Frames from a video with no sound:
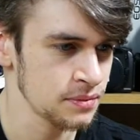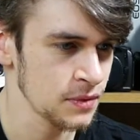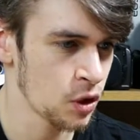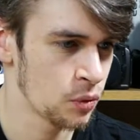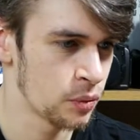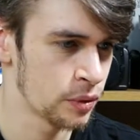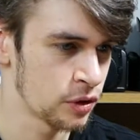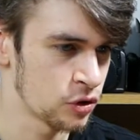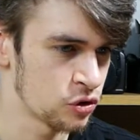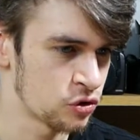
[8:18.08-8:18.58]

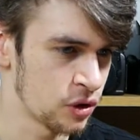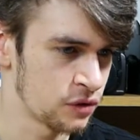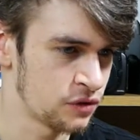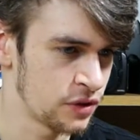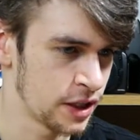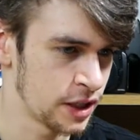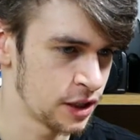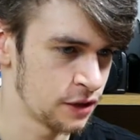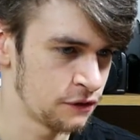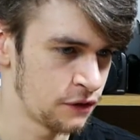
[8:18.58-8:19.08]
We've got Trev
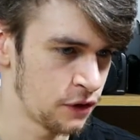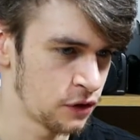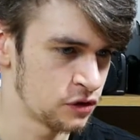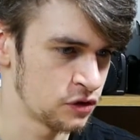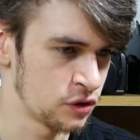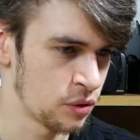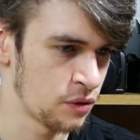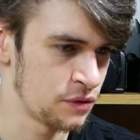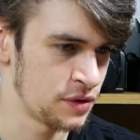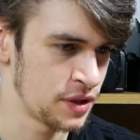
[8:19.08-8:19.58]
taking a
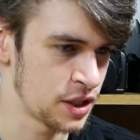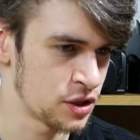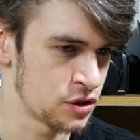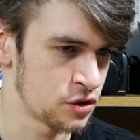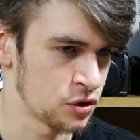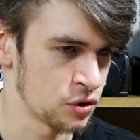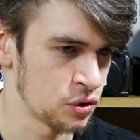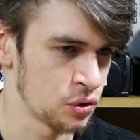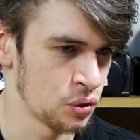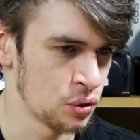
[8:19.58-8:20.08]
photo over the edge of
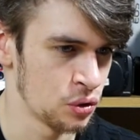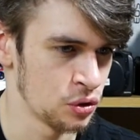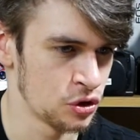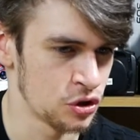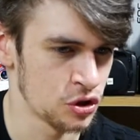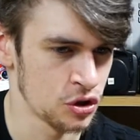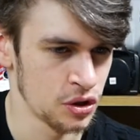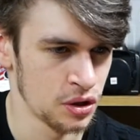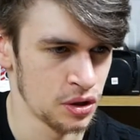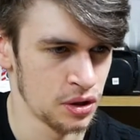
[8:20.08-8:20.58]
the
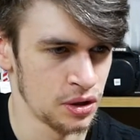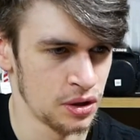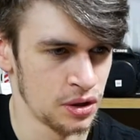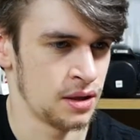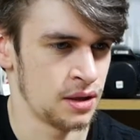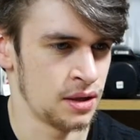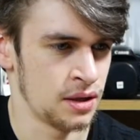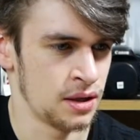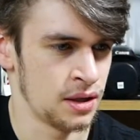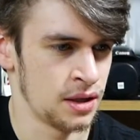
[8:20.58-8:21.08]
gorge,
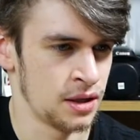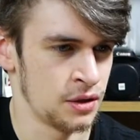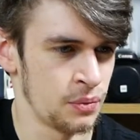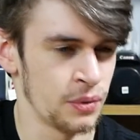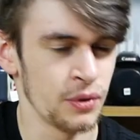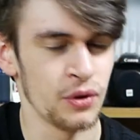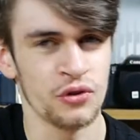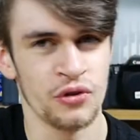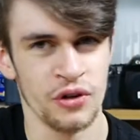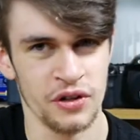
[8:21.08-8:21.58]
and
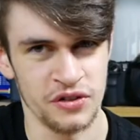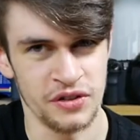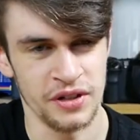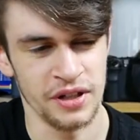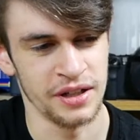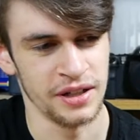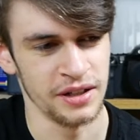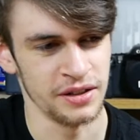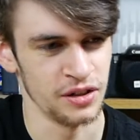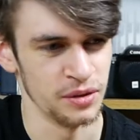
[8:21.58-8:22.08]
we've got Chris
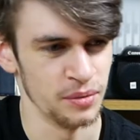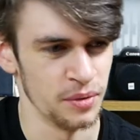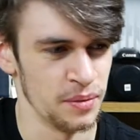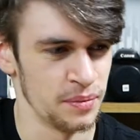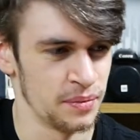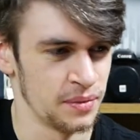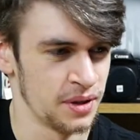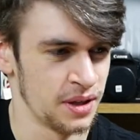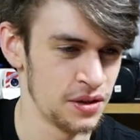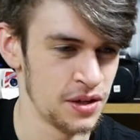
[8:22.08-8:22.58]
sticking his thumb up.
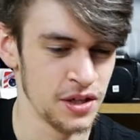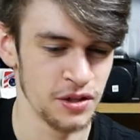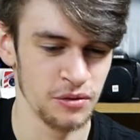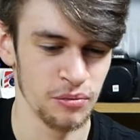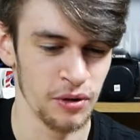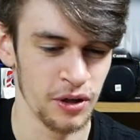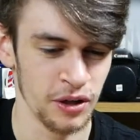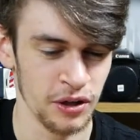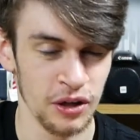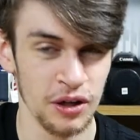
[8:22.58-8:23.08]
This is
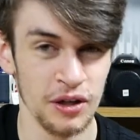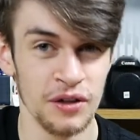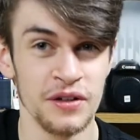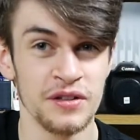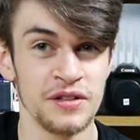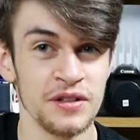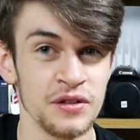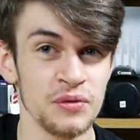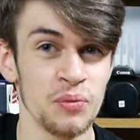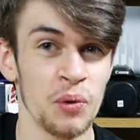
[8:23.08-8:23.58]
what I got.
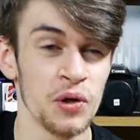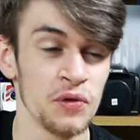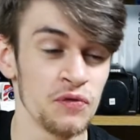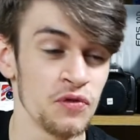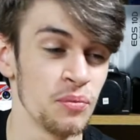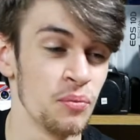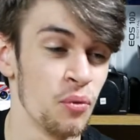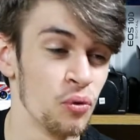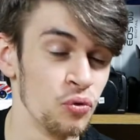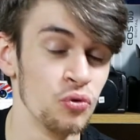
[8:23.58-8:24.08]
This is one of
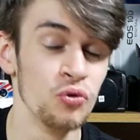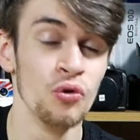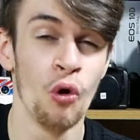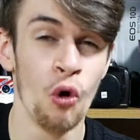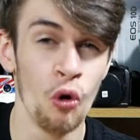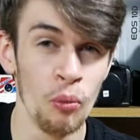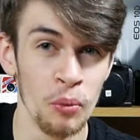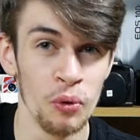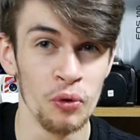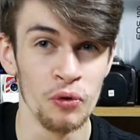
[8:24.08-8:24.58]
the more
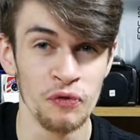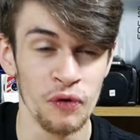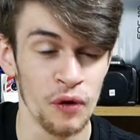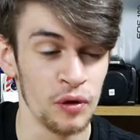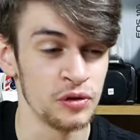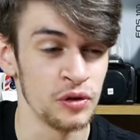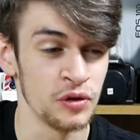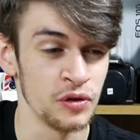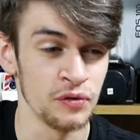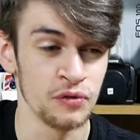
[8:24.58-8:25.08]
normal
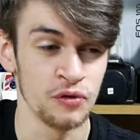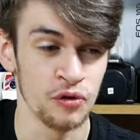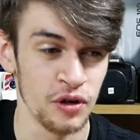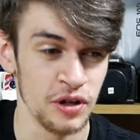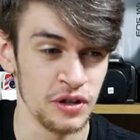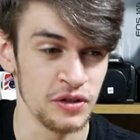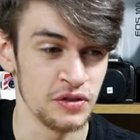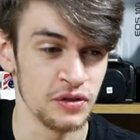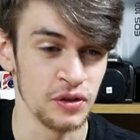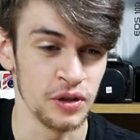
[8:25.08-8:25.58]
photos of
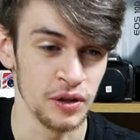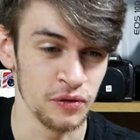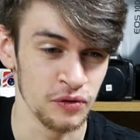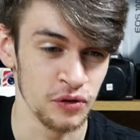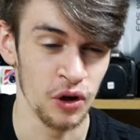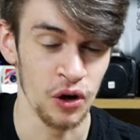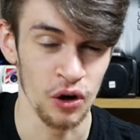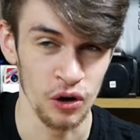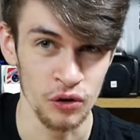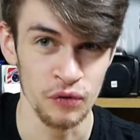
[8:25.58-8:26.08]
Chris that I've
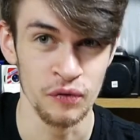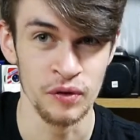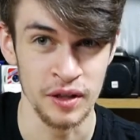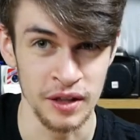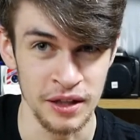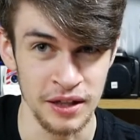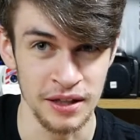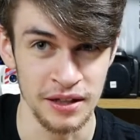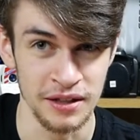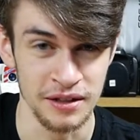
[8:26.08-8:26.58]
got over the
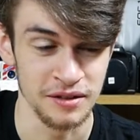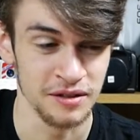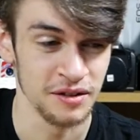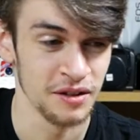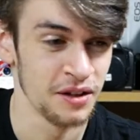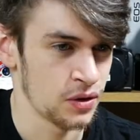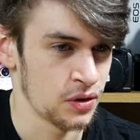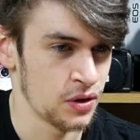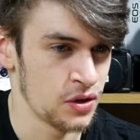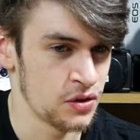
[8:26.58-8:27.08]
years.
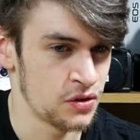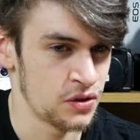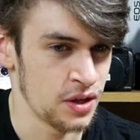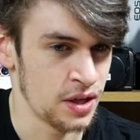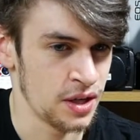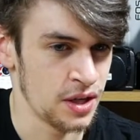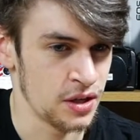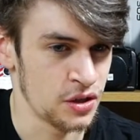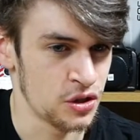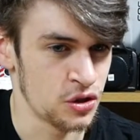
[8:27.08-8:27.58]
This
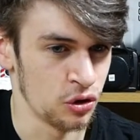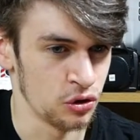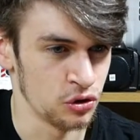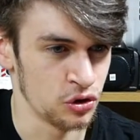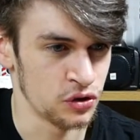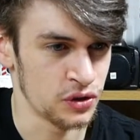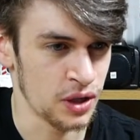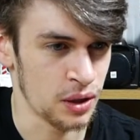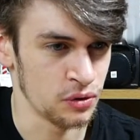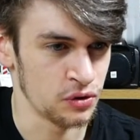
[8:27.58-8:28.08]
is shot
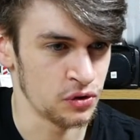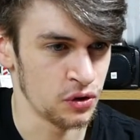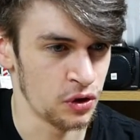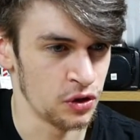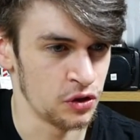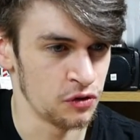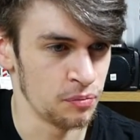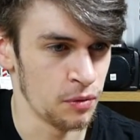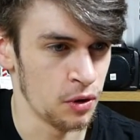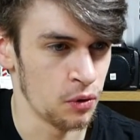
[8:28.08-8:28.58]
just outside
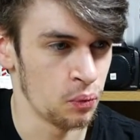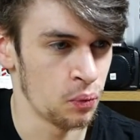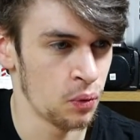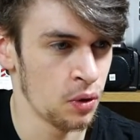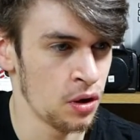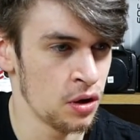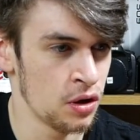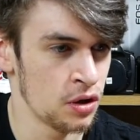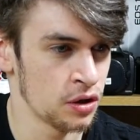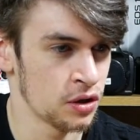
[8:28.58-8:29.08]
of my
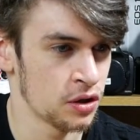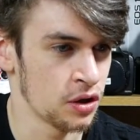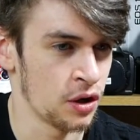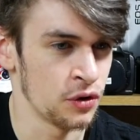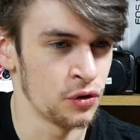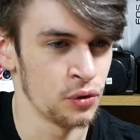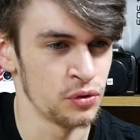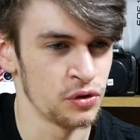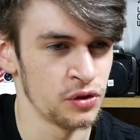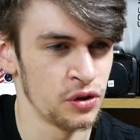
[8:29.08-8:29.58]
work. I
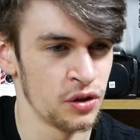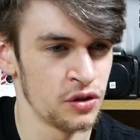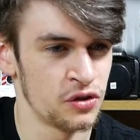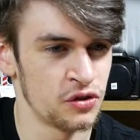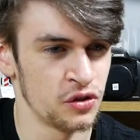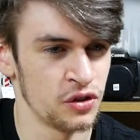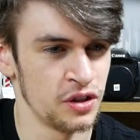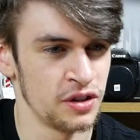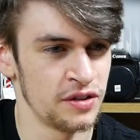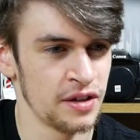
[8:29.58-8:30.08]
thought it was a nice
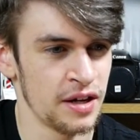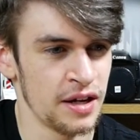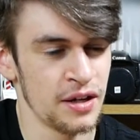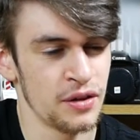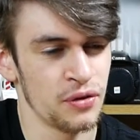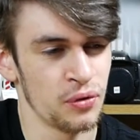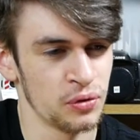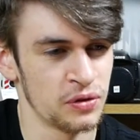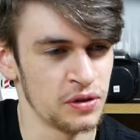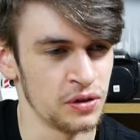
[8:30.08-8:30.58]
sunny day,
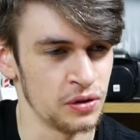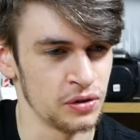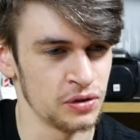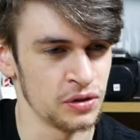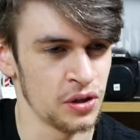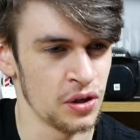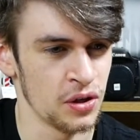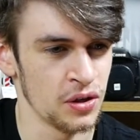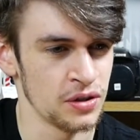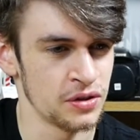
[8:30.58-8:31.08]
thought it looked
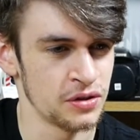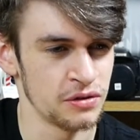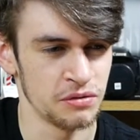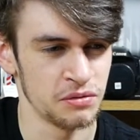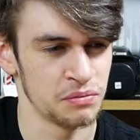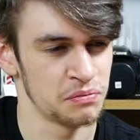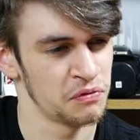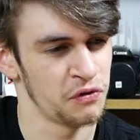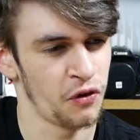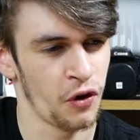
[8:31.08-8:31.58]
nice,
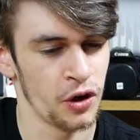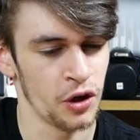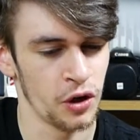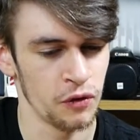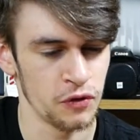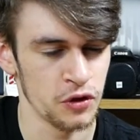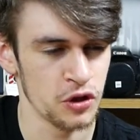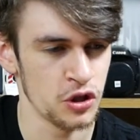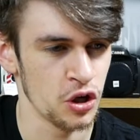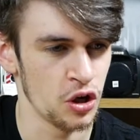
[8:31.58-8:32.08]
fired
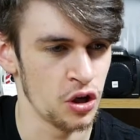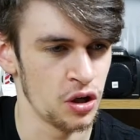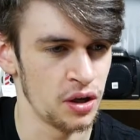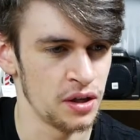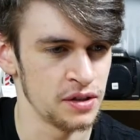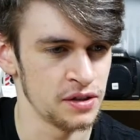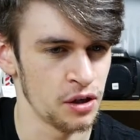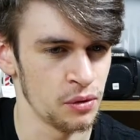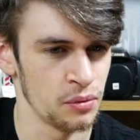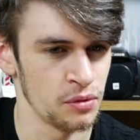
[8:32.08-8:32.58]
off a shot
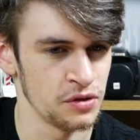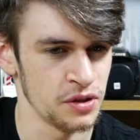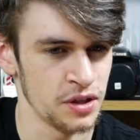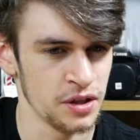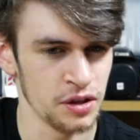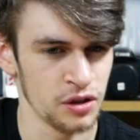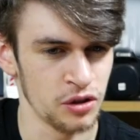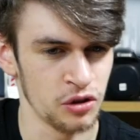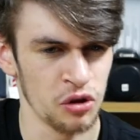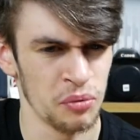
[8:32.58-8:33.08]
as I was
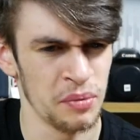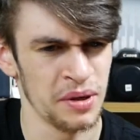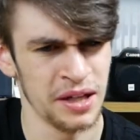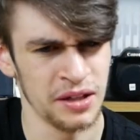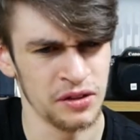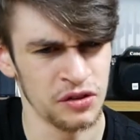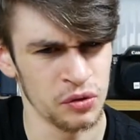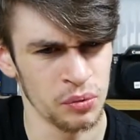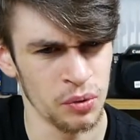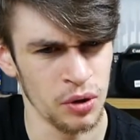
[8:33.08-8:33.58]
either coming
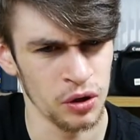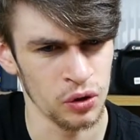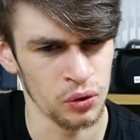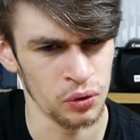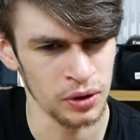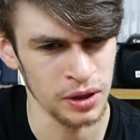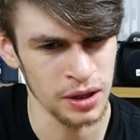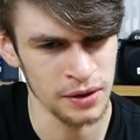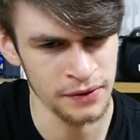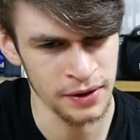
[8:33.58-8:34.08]
into work or
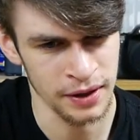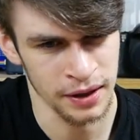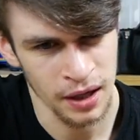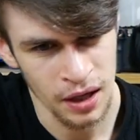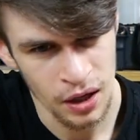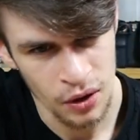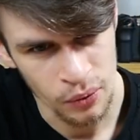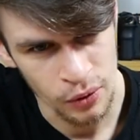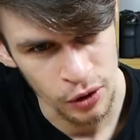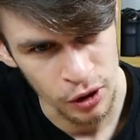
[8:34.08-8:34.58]
leaving.
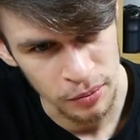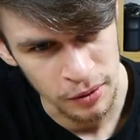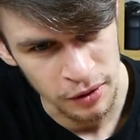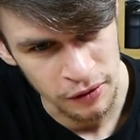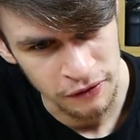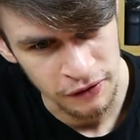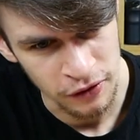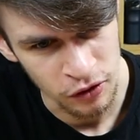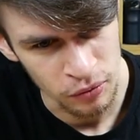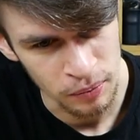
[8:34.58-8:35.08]
Got a bit of
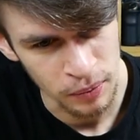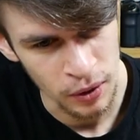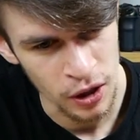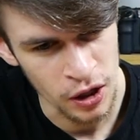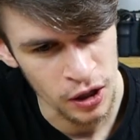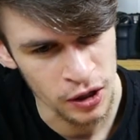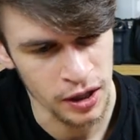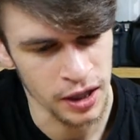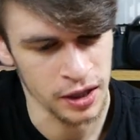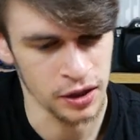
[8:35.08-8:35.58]
film
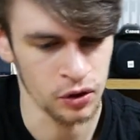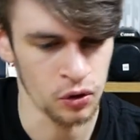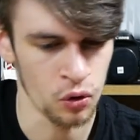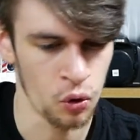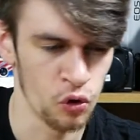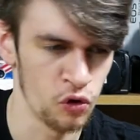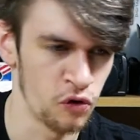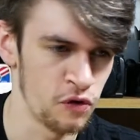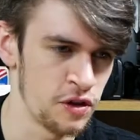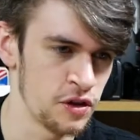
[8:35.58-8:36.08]
burn in the
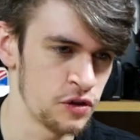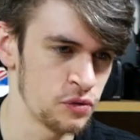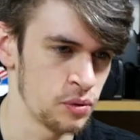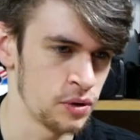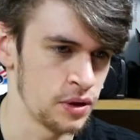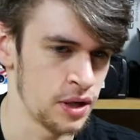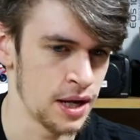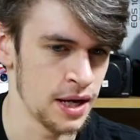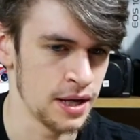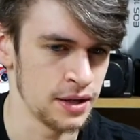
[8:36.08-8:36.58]
corner of this
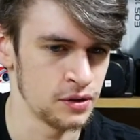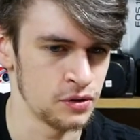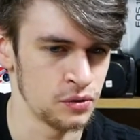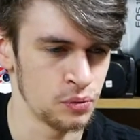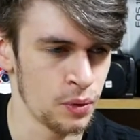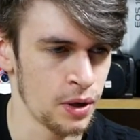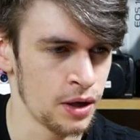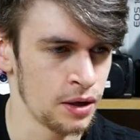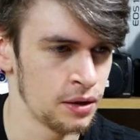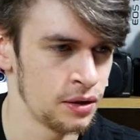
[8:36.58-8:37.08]
one as
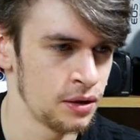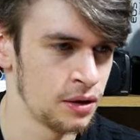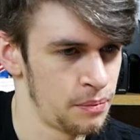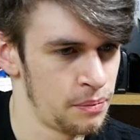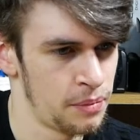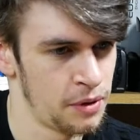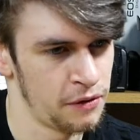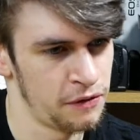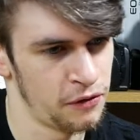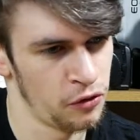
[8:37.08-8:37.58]
well.
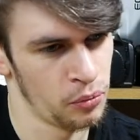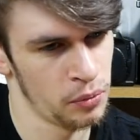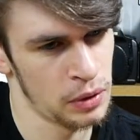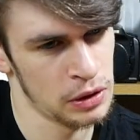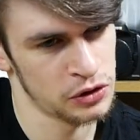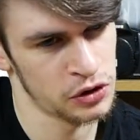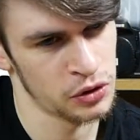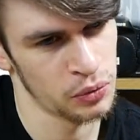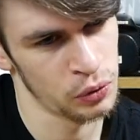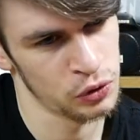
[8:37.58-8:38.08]
Bit of film
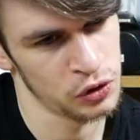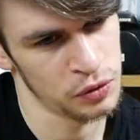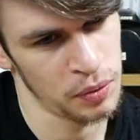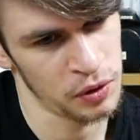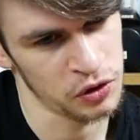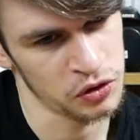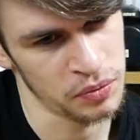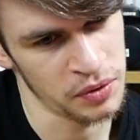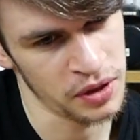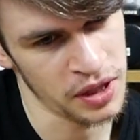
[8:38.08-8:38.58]
burn towards the
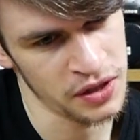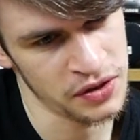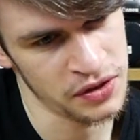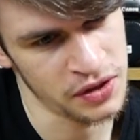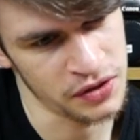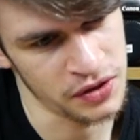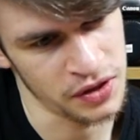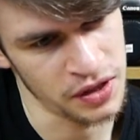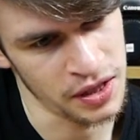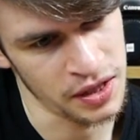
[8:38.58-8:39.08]
bottom of this.
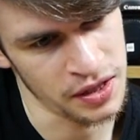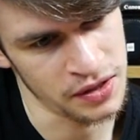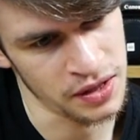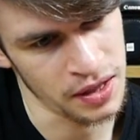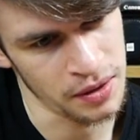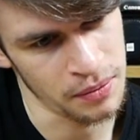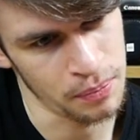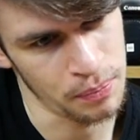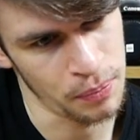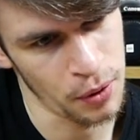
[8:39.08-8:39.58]
This is
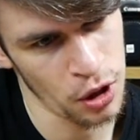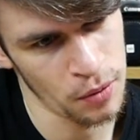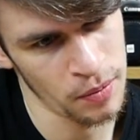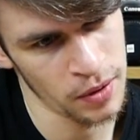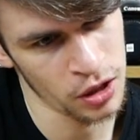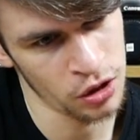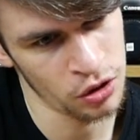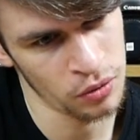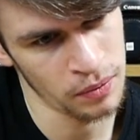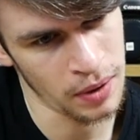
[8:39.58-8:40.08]
in
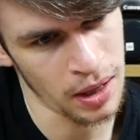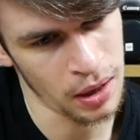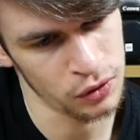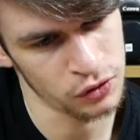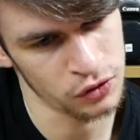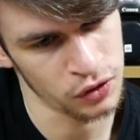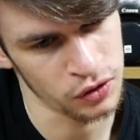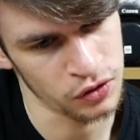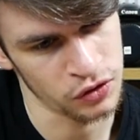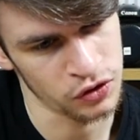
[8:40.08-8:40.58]
Birmingham,
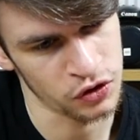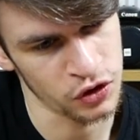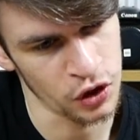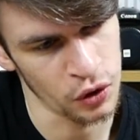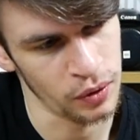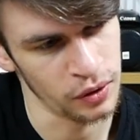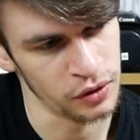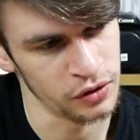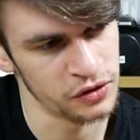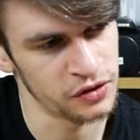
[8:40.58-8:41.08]
outside Snow
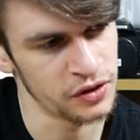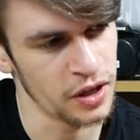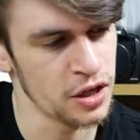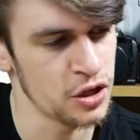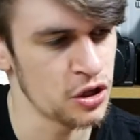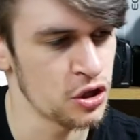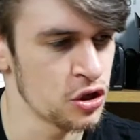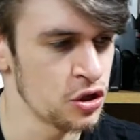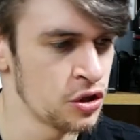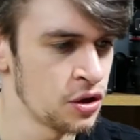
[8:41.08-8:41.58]
Hill
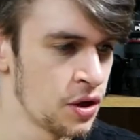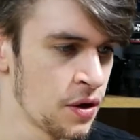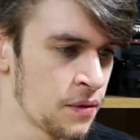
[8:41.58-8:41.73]
Station.